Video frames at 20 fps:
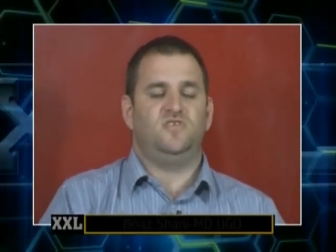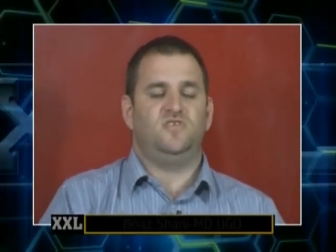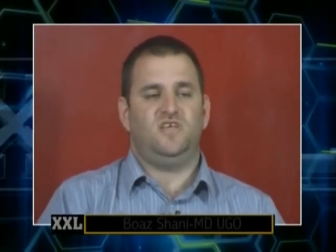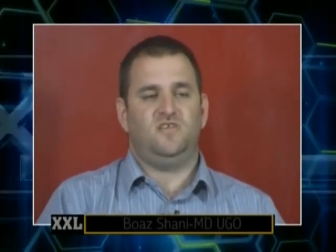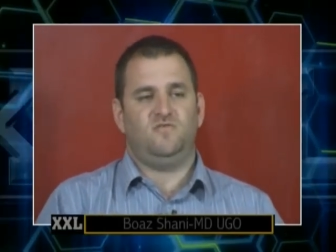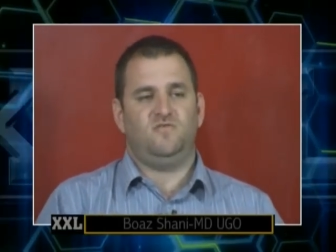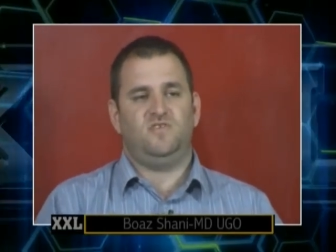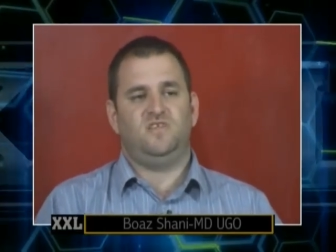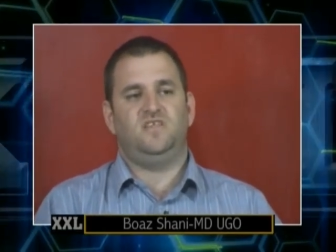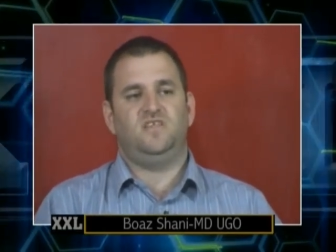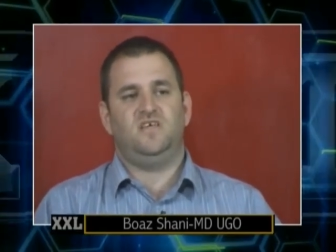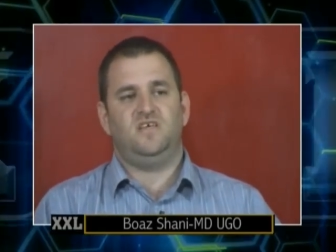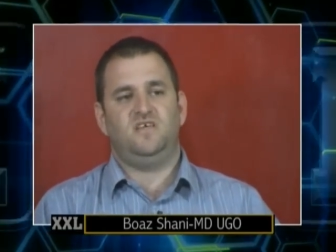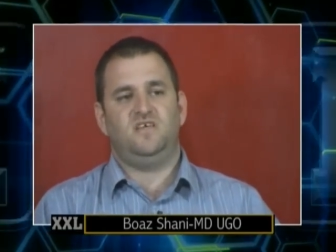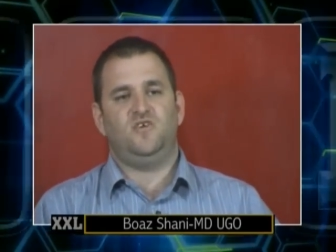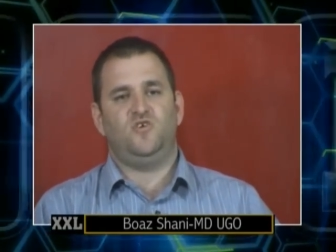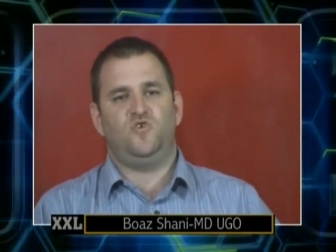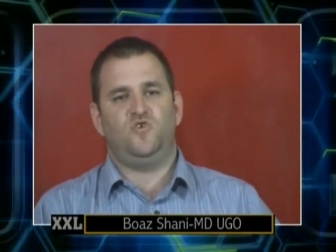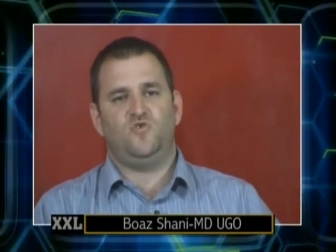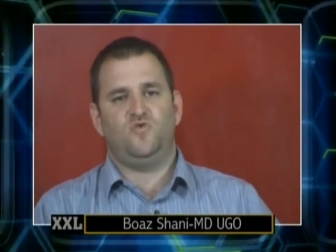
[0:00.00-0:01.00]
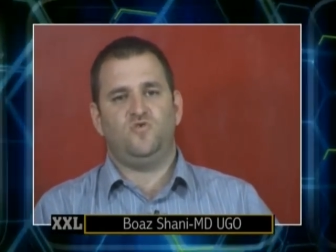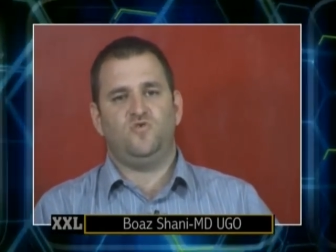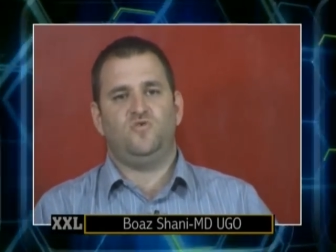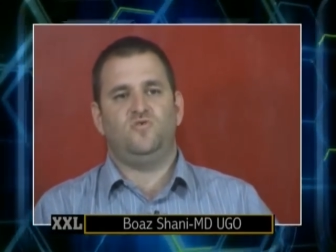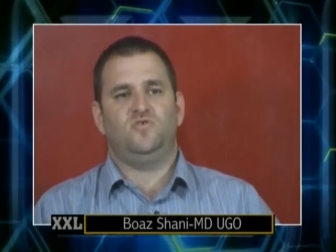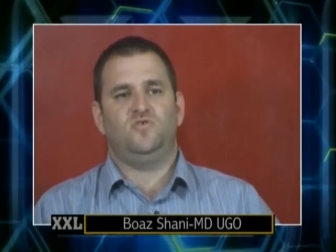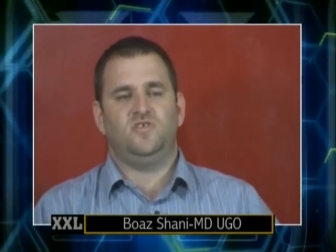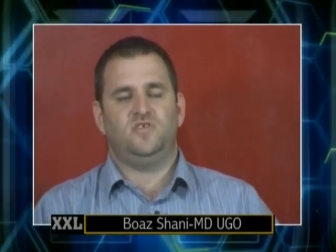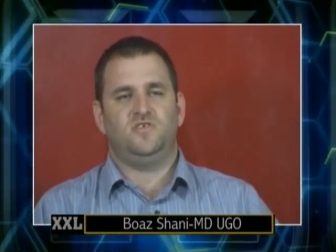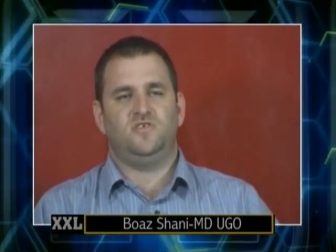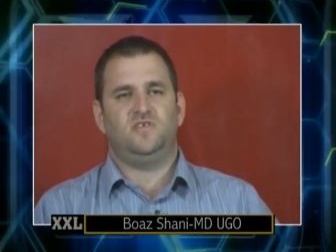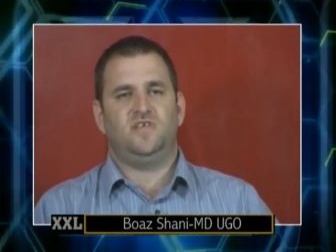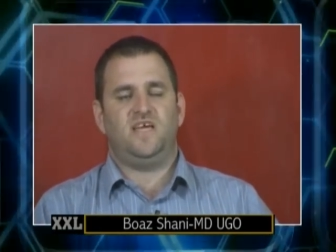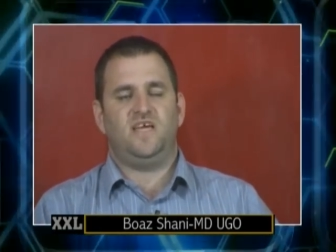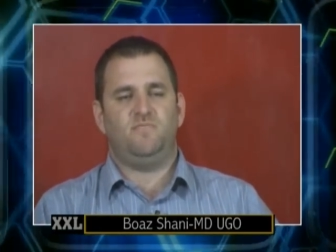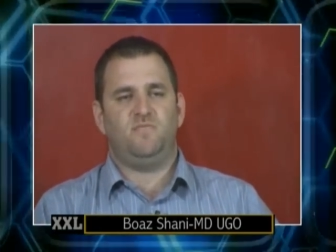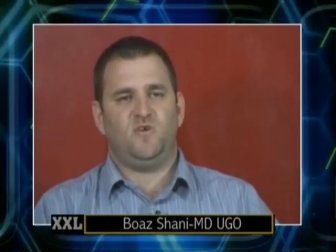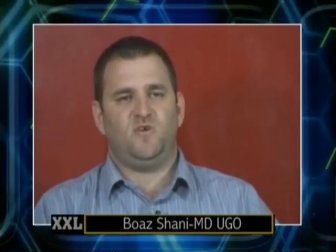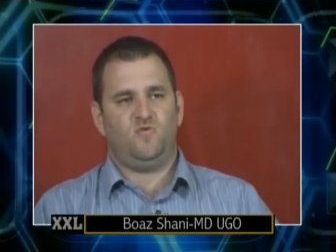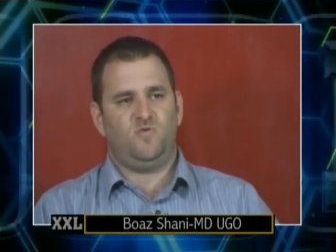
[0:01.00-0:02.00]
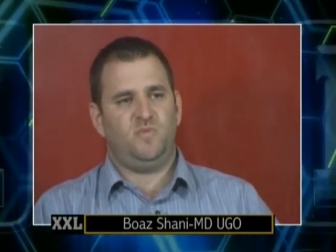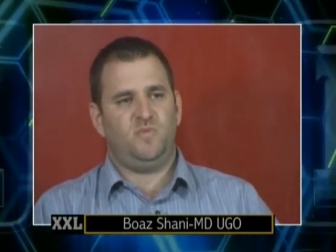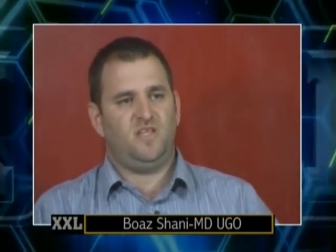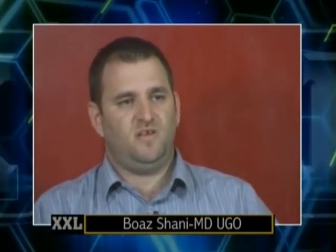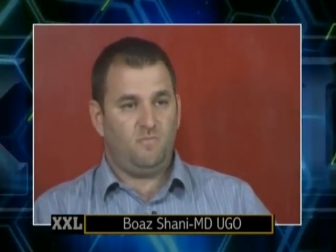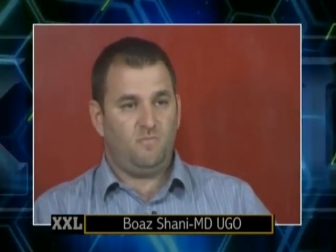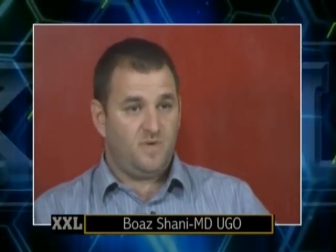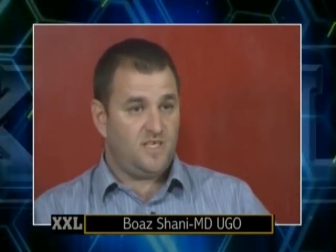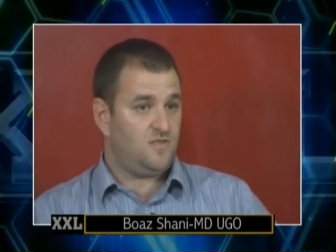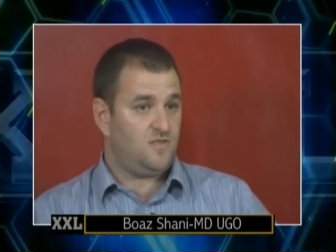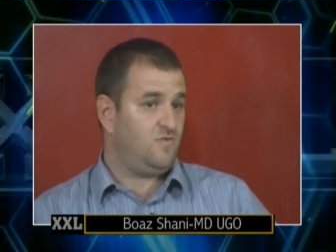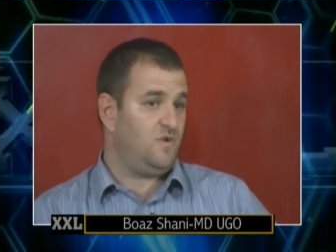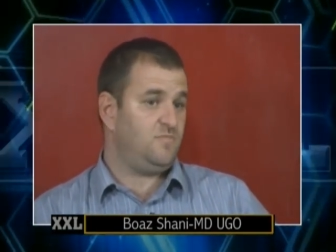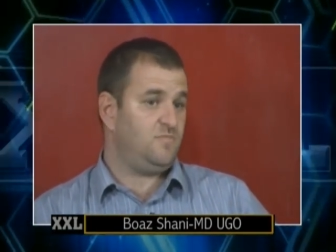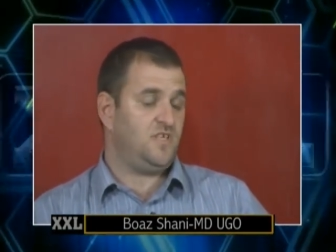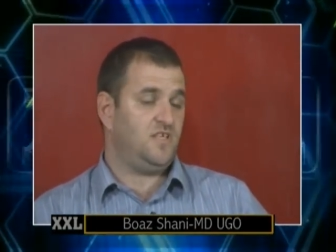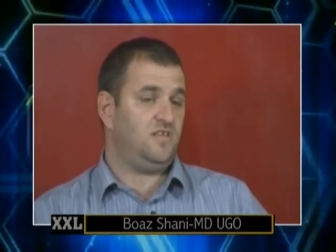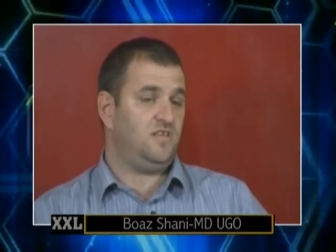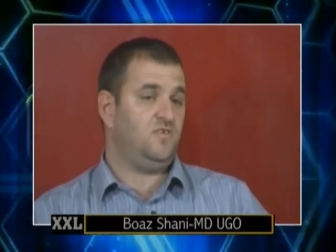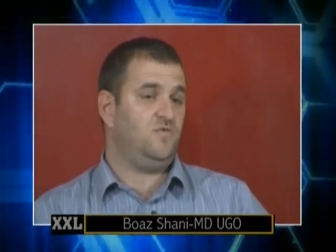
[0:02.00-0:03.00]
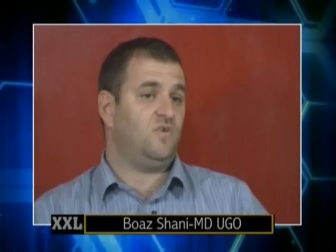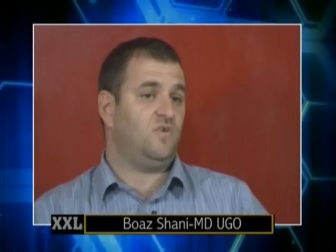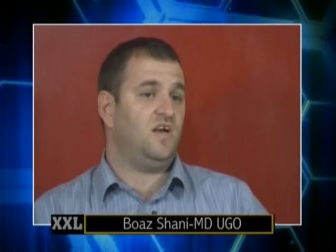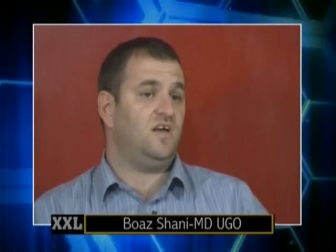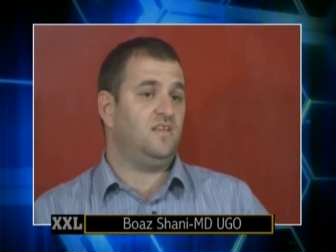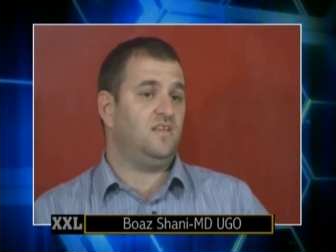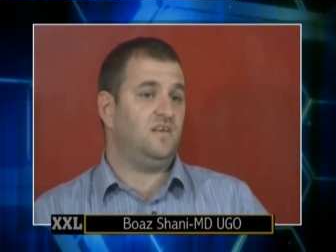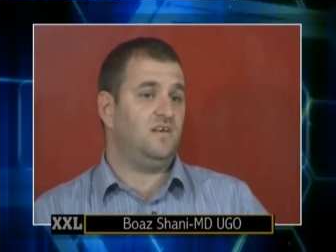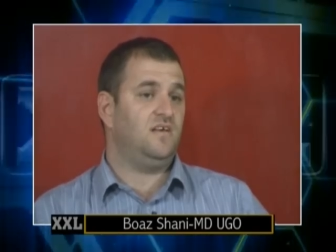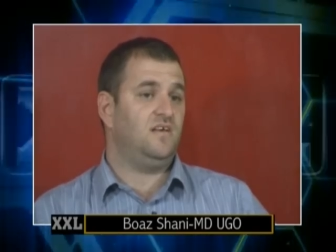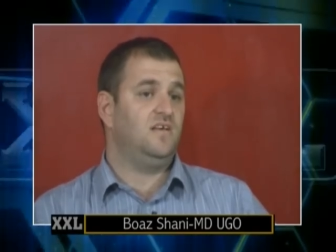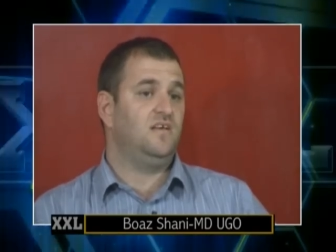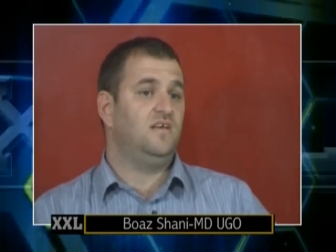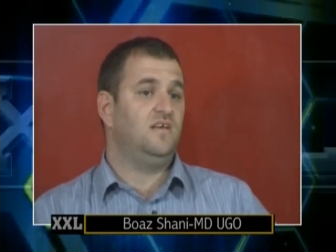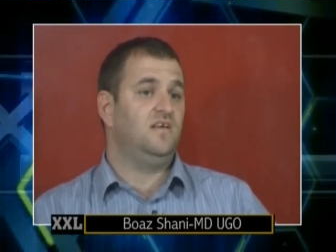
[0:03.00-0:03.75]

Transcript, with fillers: So in the end of the day, UGO is aiming to be the best website in Uganda.